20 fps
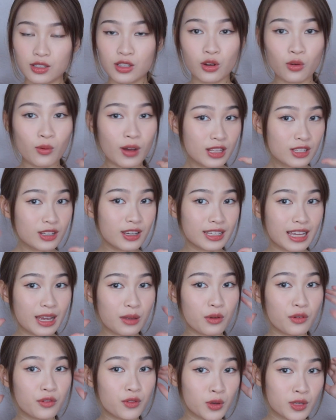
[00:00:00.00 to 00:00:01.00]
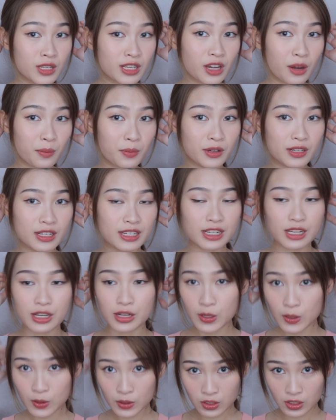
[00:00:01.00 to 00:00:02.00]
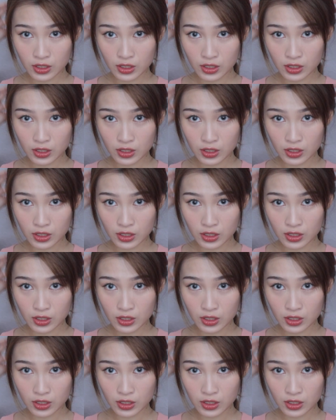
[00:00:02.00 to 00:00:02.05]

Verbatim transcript: So once you're done with twisting your ponytail,